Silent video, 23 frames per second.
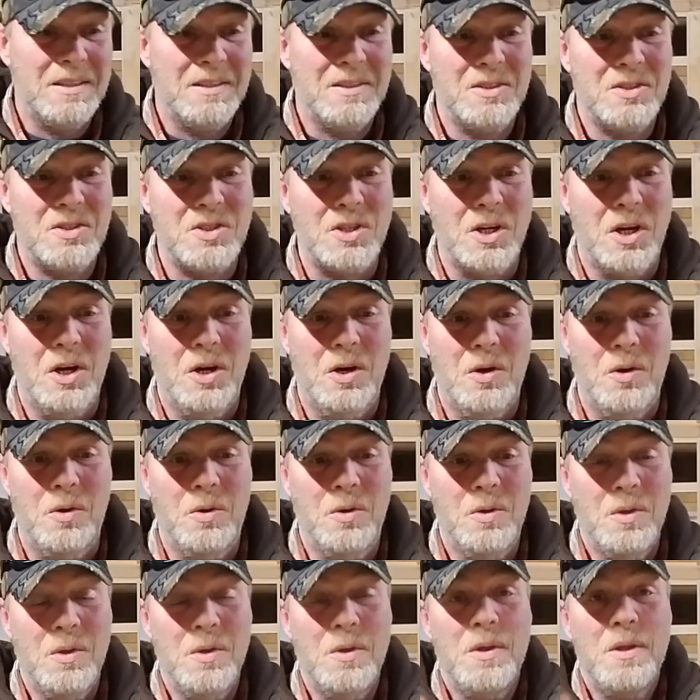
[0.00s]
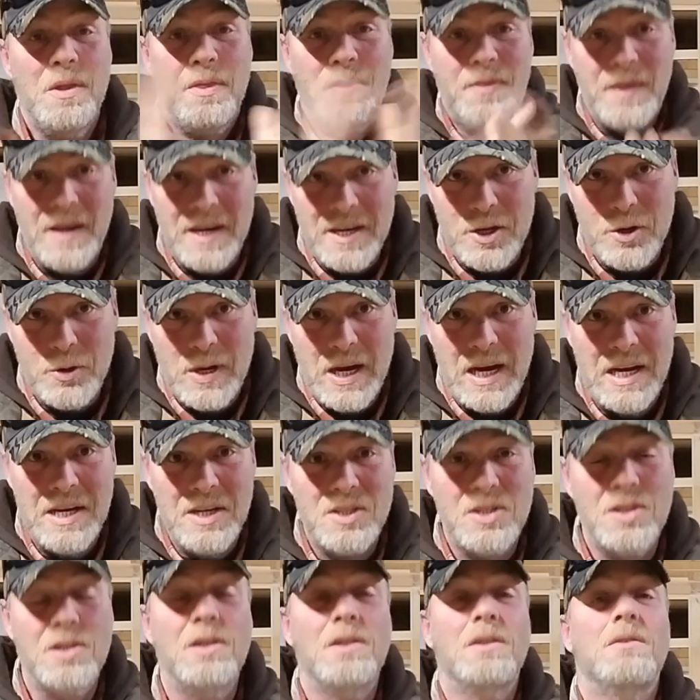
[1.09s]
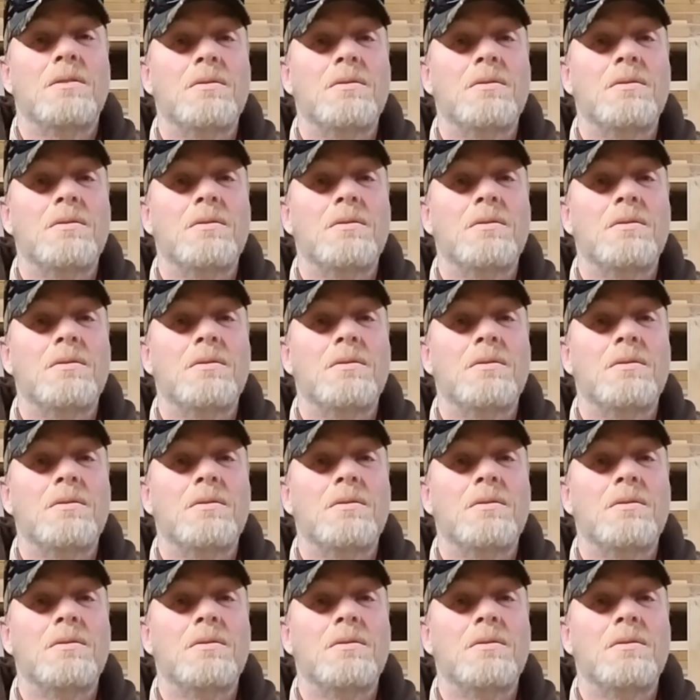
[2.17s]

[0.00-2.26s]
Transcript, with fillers: So thank you guys.